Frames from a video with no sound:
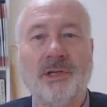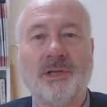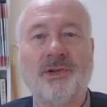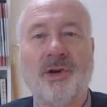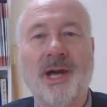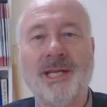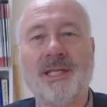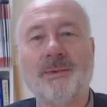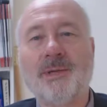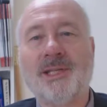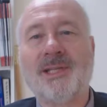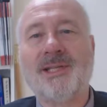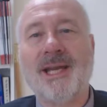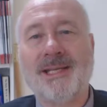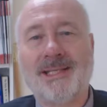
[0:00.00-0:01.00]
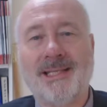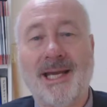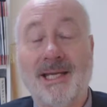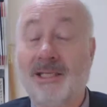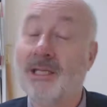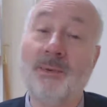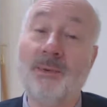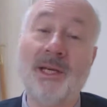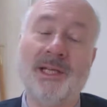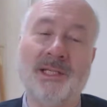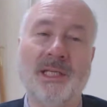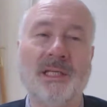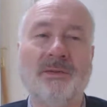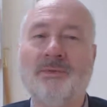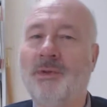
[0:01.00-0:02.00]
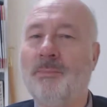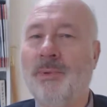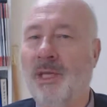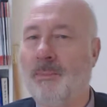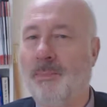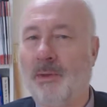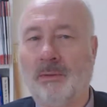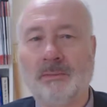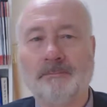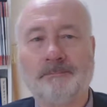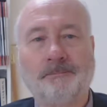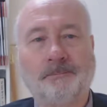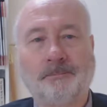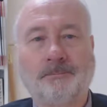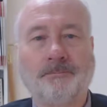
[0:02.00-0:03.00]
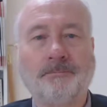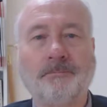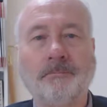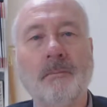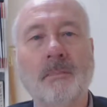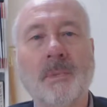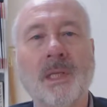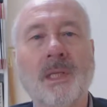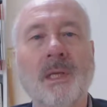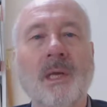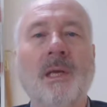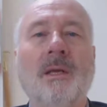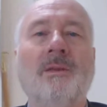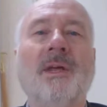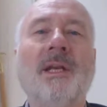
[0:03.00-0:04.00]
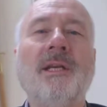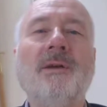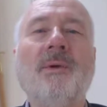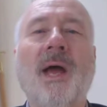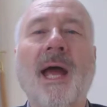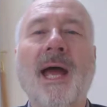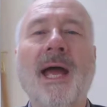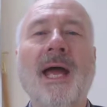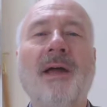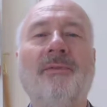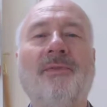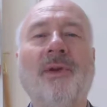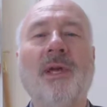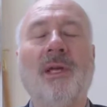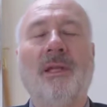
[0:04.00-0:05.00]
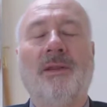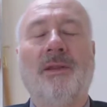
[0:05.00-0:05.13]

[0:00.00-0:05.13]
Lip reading: to try to assess that, as well as interview people. Then you have